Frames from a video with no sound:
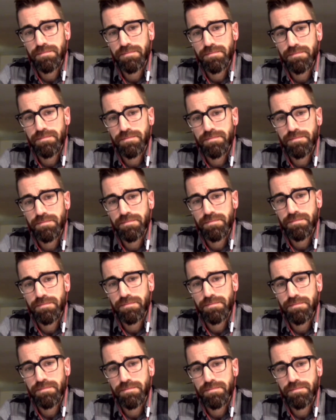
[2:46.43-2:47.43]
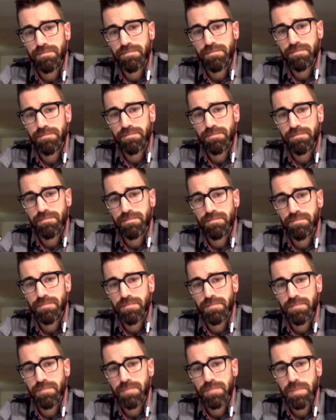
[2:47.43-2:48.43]

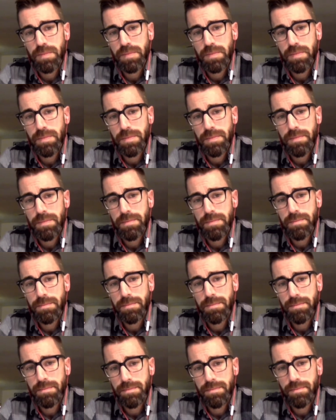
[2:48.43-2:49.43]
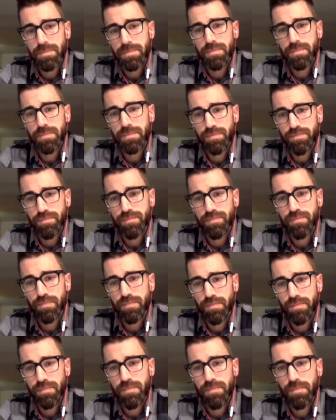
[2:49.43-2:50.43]

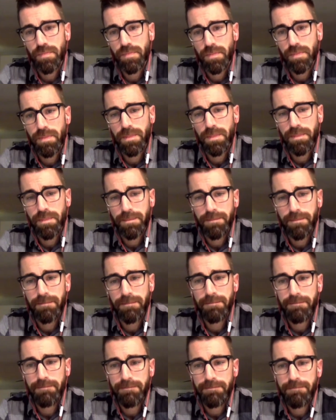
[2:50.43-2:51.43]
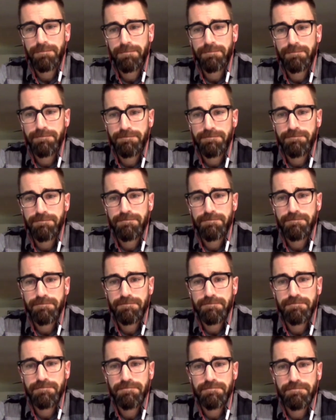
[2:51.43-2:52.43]

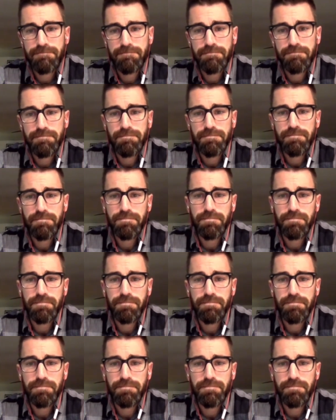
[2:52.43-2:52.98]
[no speech]